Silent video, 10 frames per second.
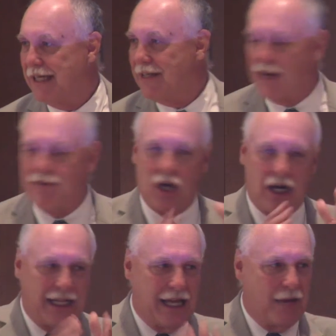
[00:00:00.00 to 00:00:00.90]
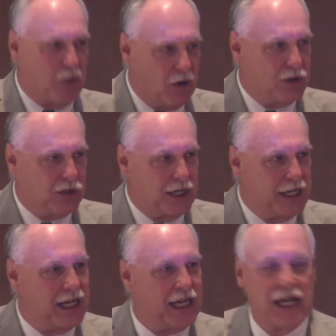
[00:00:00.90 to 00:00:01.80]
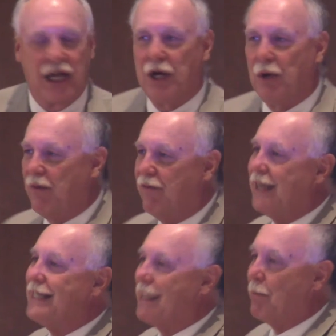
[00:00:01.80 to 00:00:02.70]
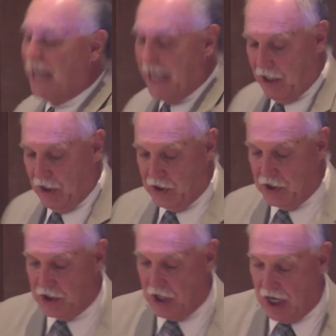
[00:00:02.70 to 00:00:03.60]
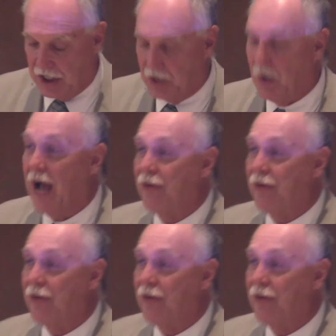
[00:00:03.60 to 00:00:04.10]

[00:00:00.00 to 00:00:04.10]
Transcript: Instead of talking to that person, we find somebody else to talk to,